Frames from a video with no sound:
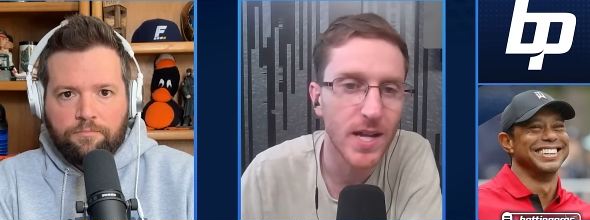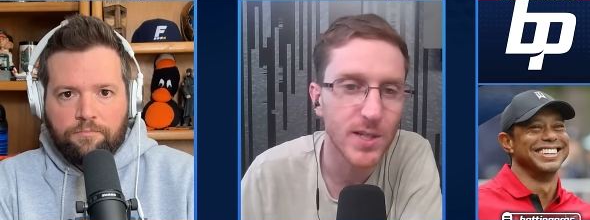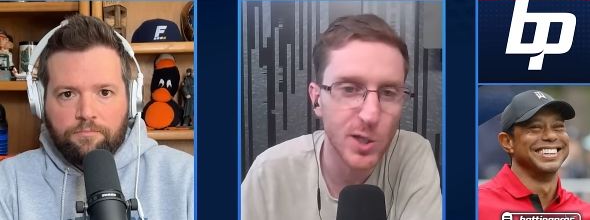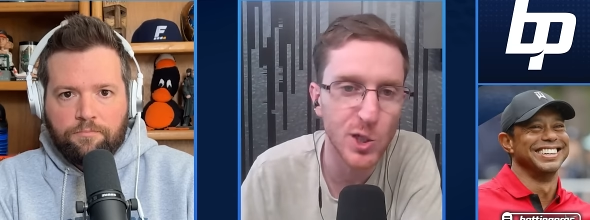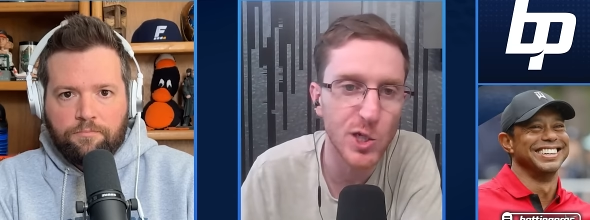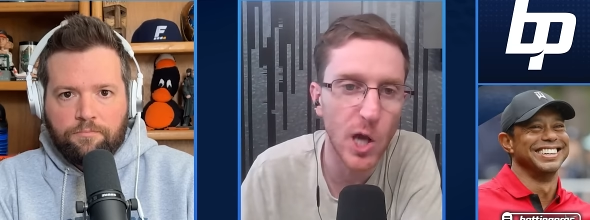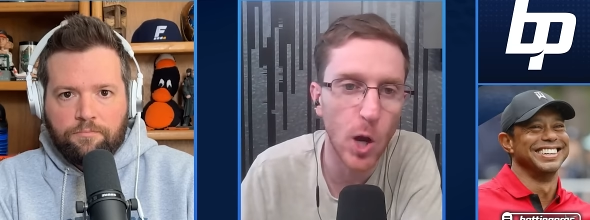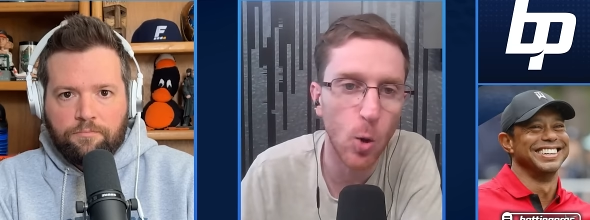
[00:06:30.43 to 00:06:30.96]
Speaker 1: to
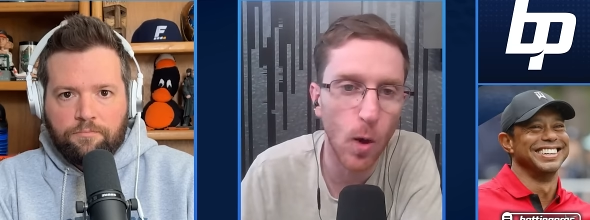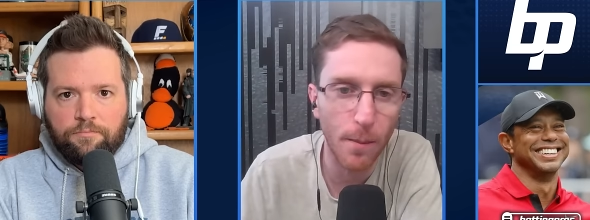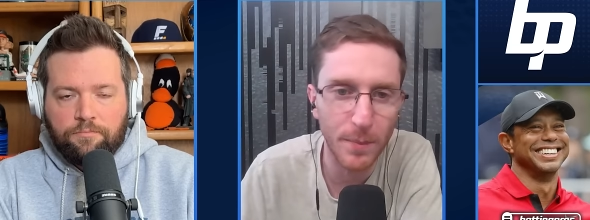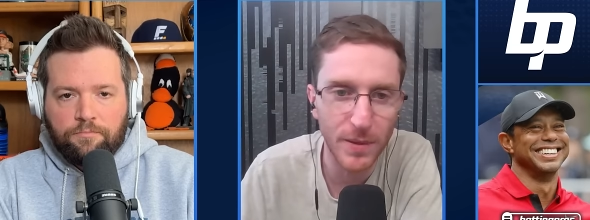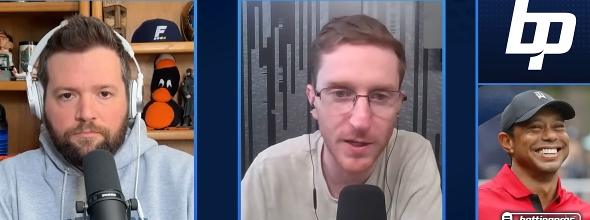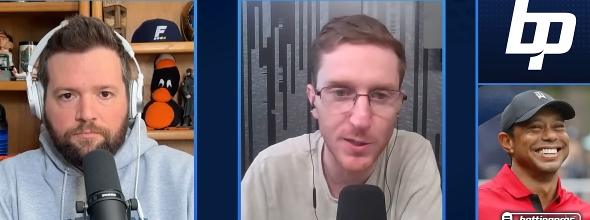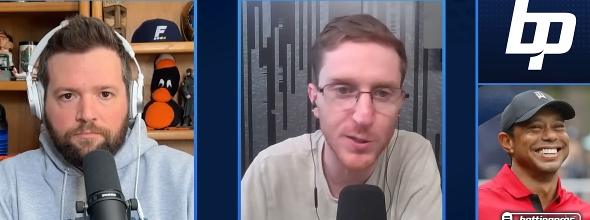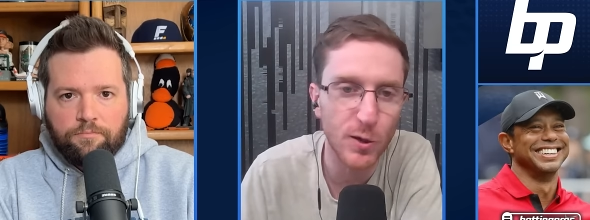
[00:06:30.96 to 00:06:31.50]
show
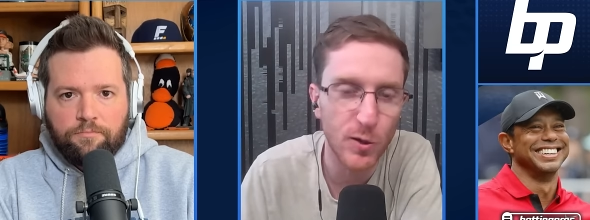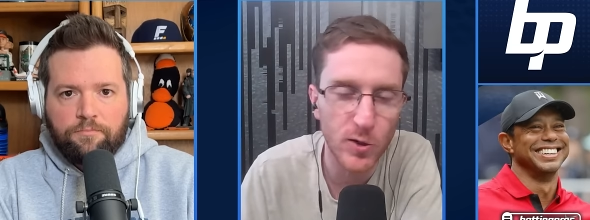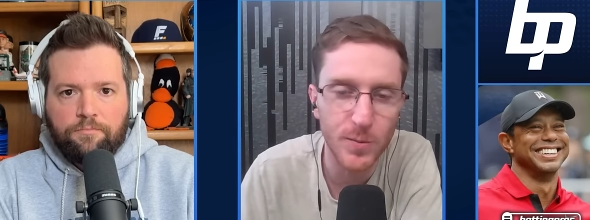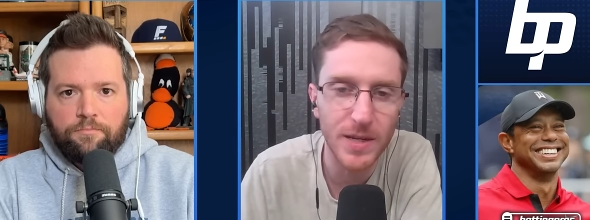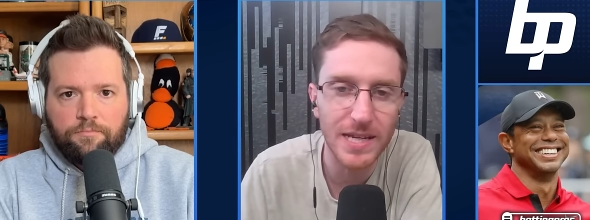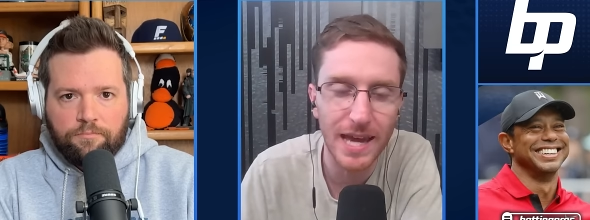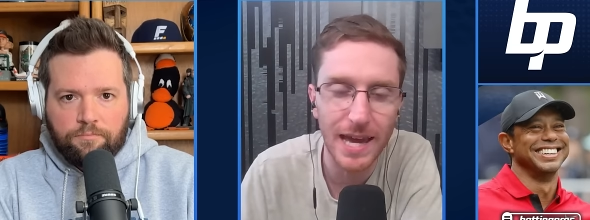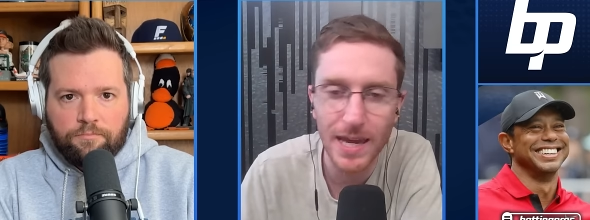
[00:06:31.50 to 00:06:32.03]
up in a
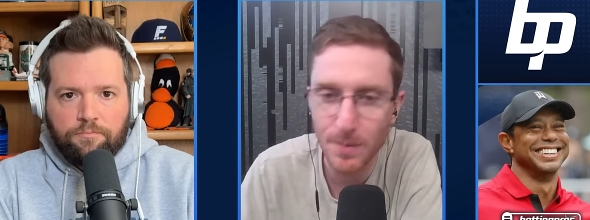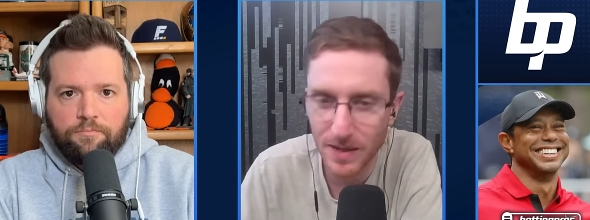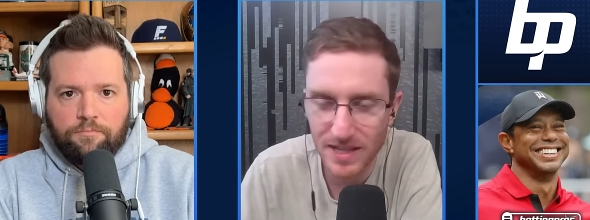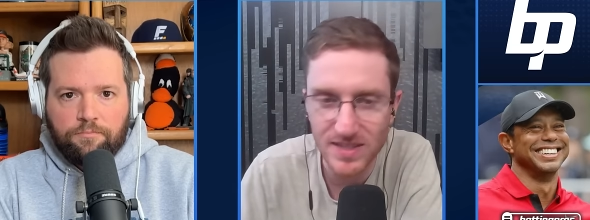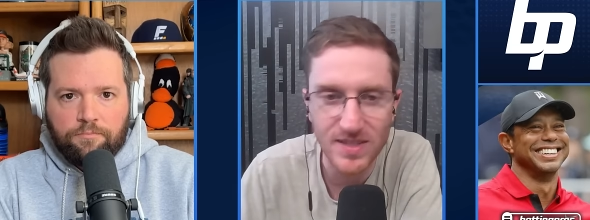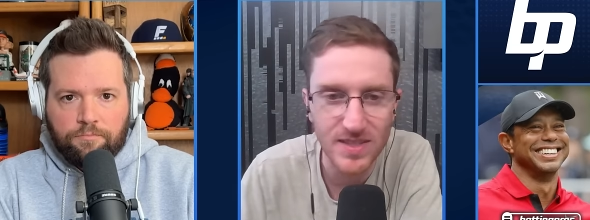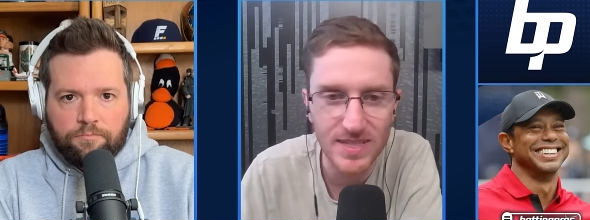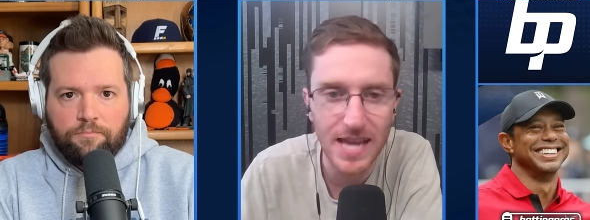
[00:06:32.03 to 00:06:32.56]
tournament game
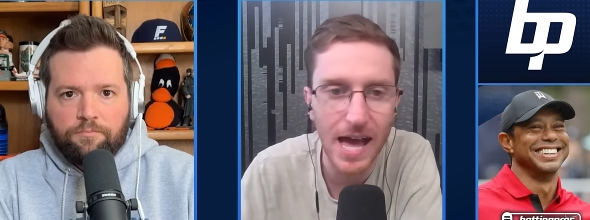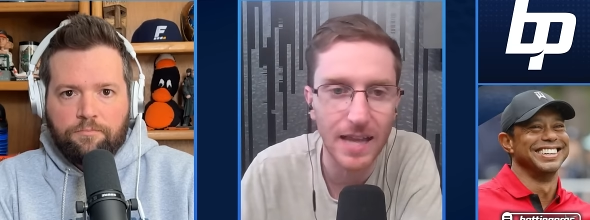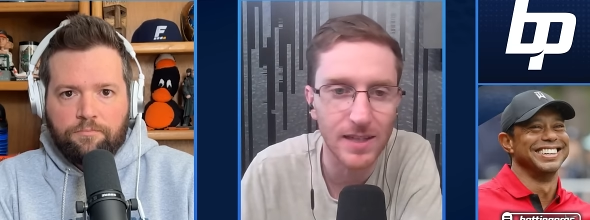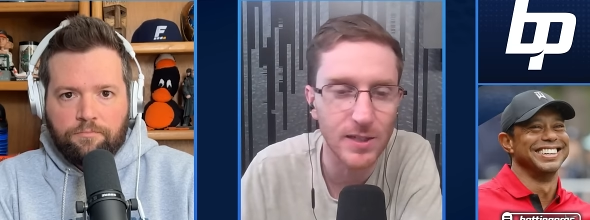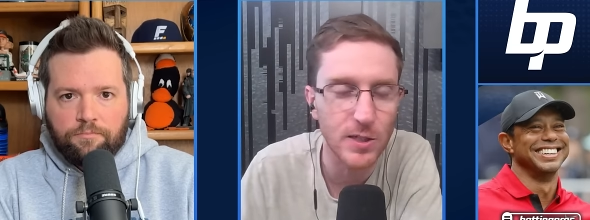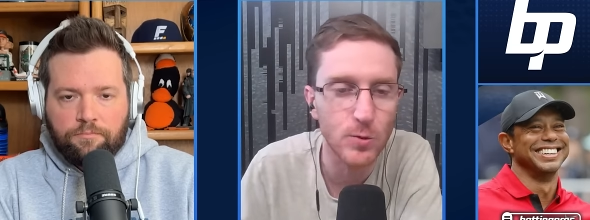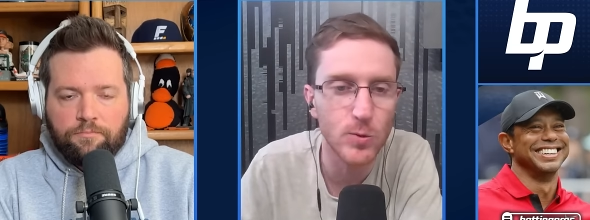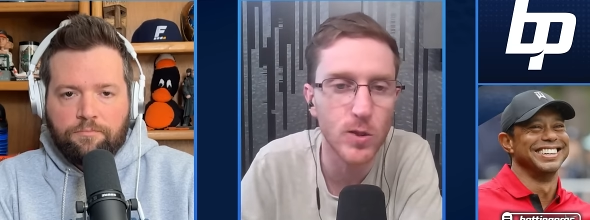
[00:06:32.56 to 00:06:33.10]
against a
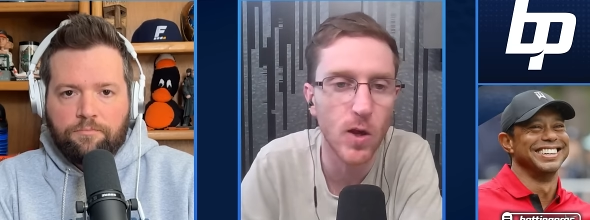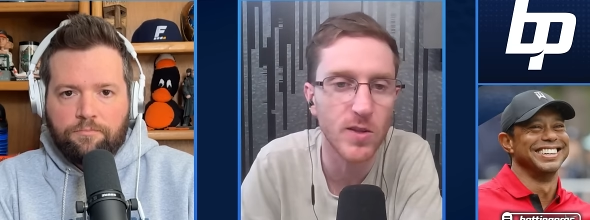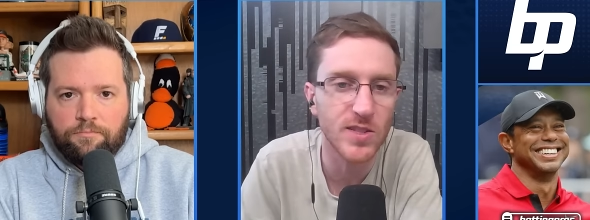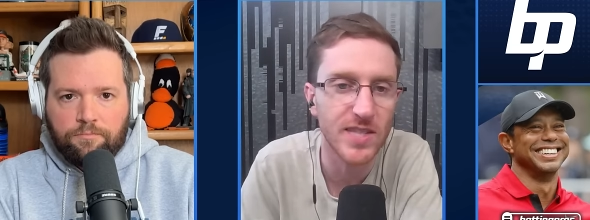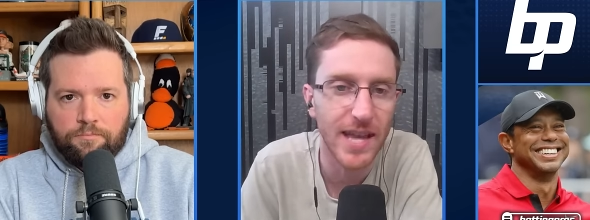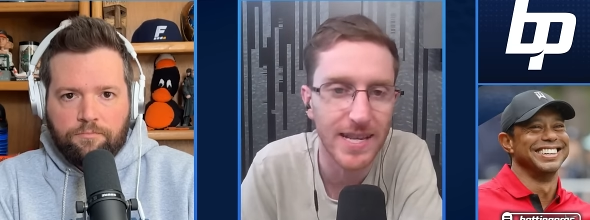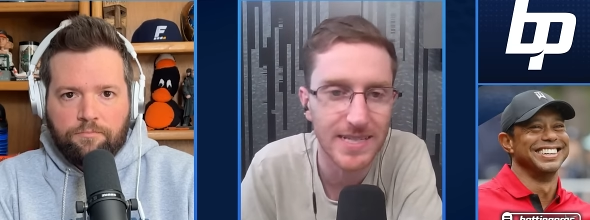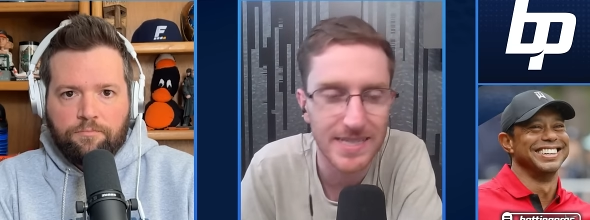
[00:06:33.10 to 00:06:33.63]
solid Utah
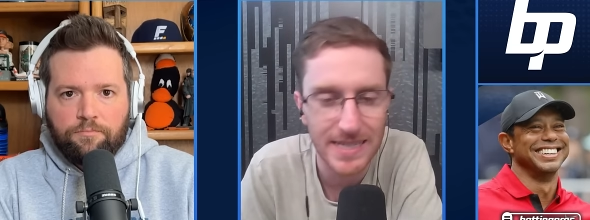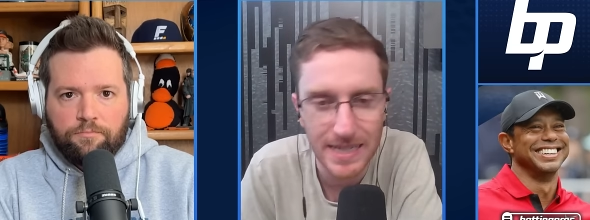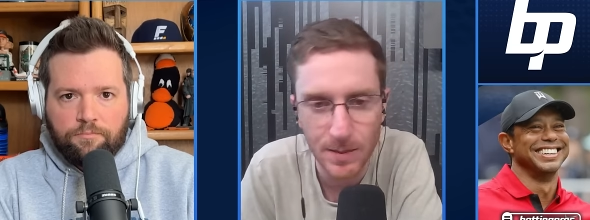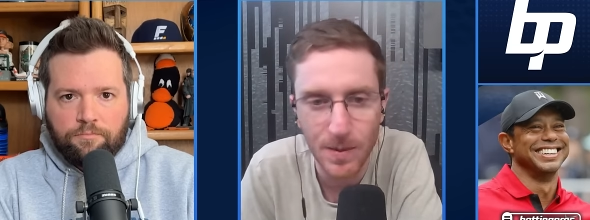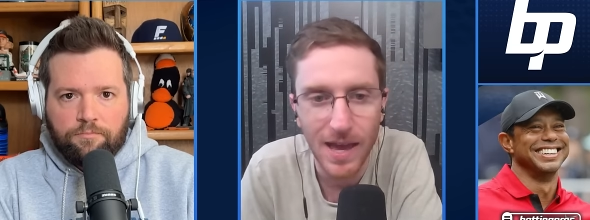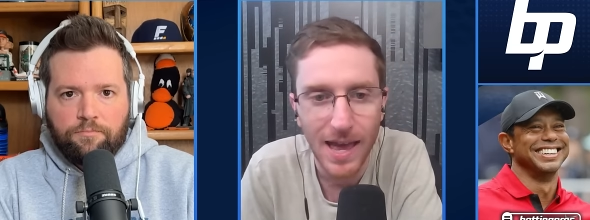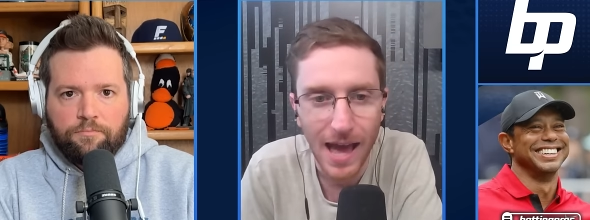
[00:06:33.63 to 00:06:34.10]
State team,